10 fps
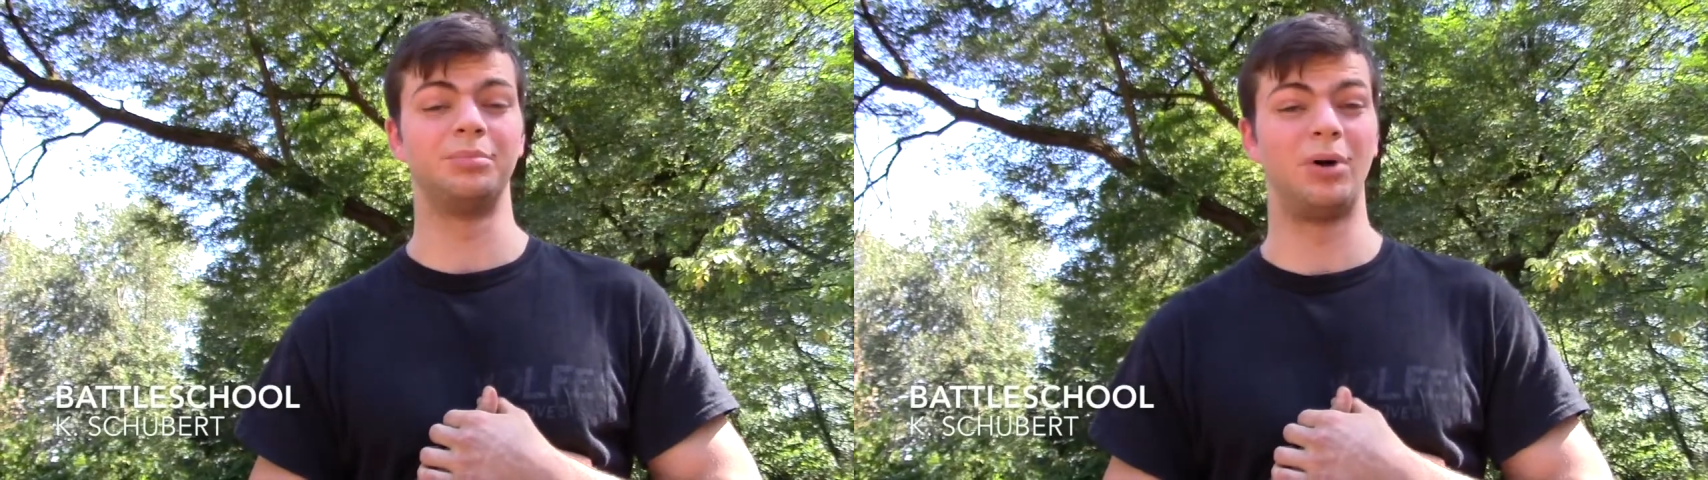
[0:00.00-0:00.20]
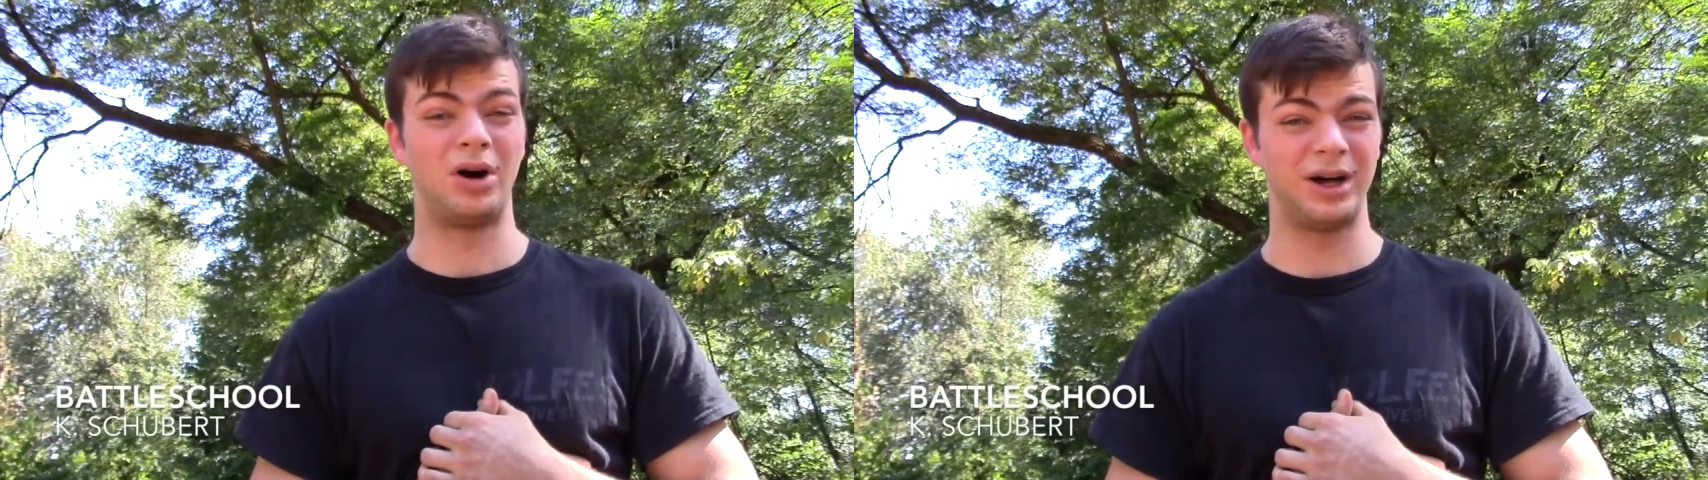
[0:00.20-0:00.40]

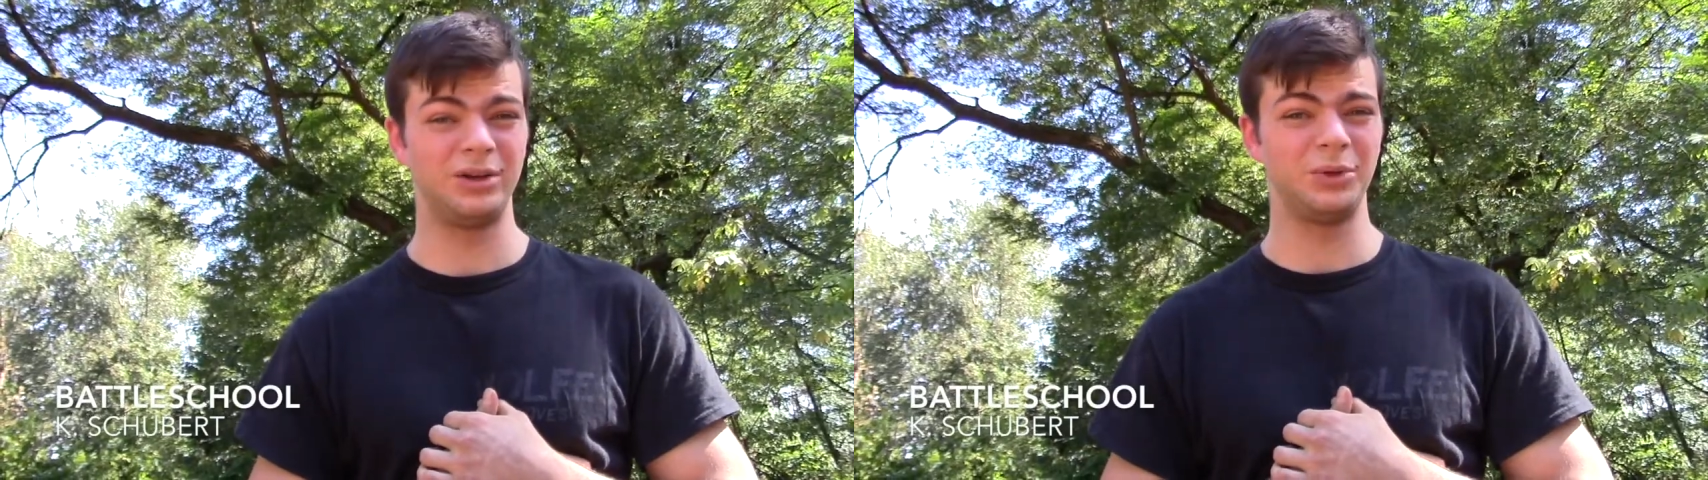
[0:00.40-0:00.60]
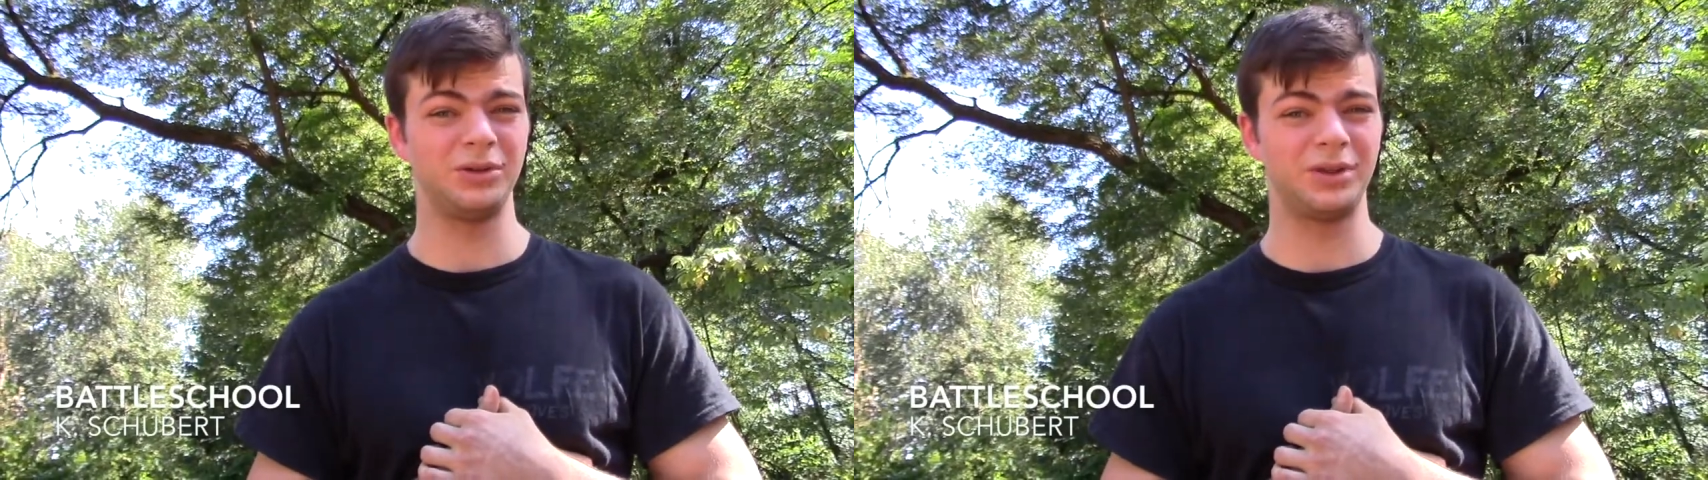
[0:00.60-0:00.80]
a
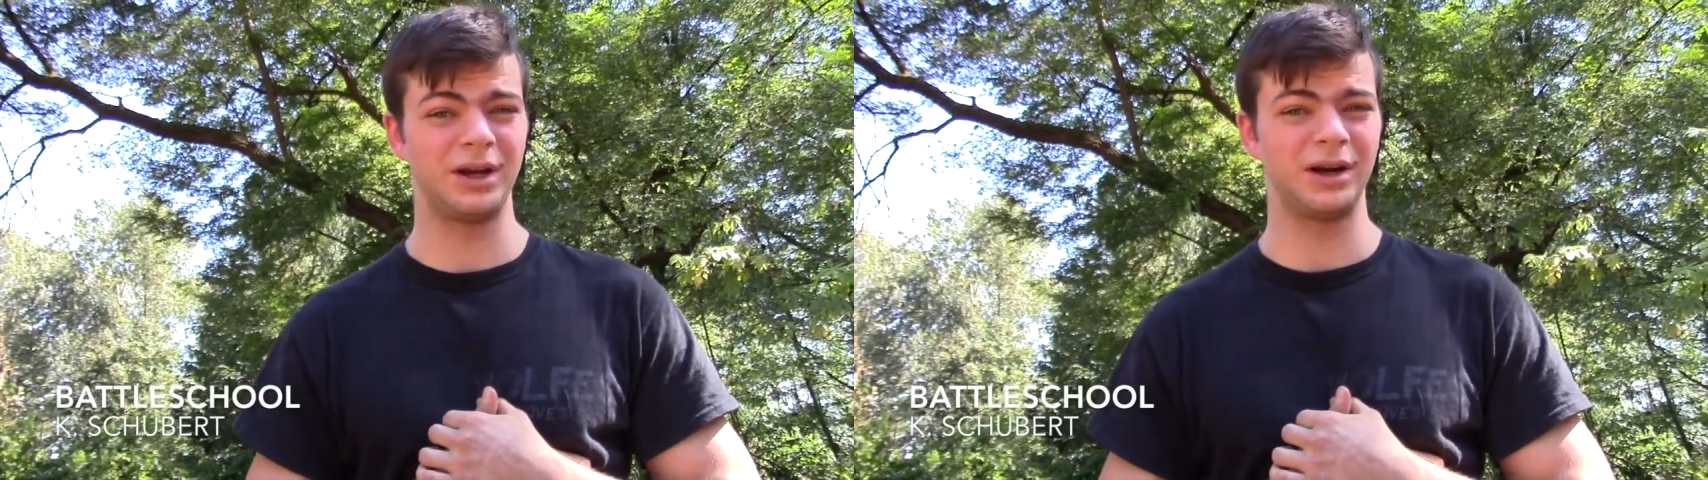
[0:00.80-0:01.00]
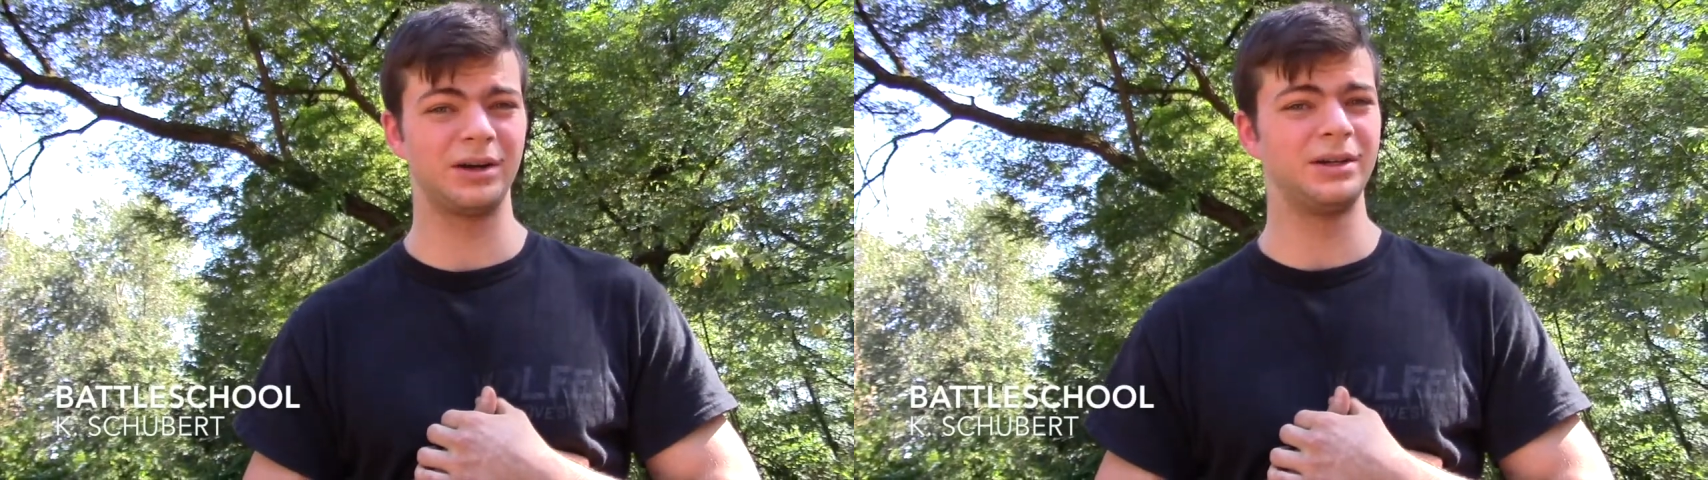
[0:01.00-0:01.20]
bond when you're
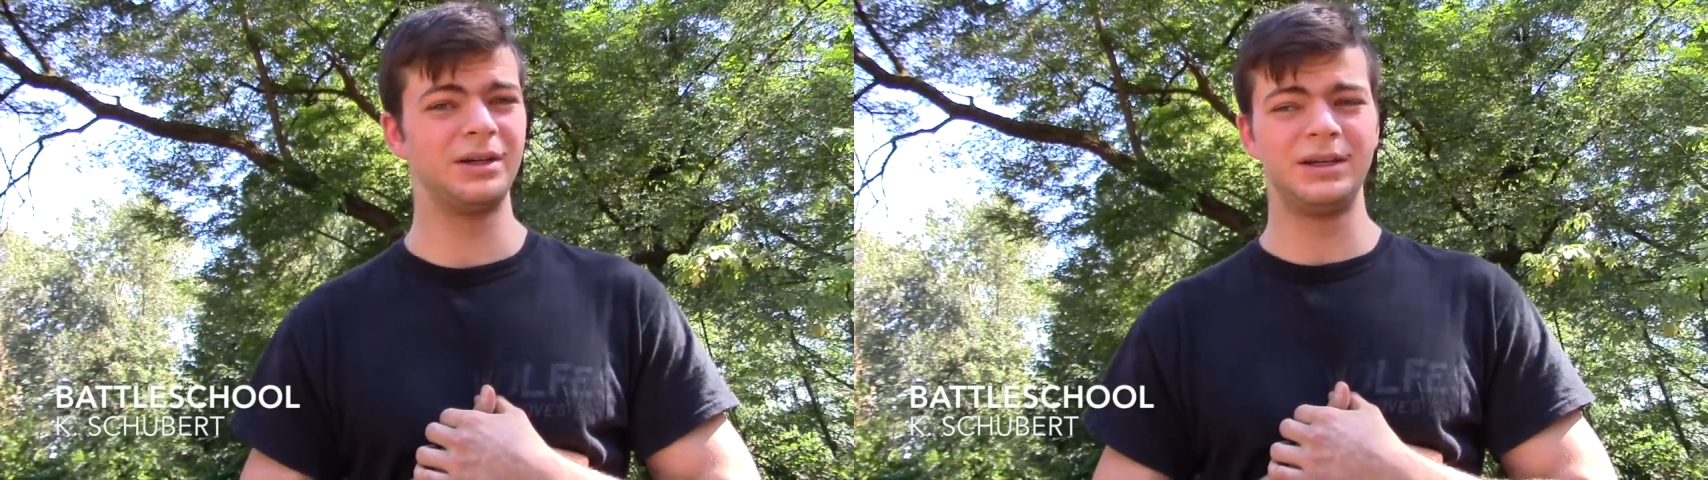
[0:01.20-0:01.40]
there,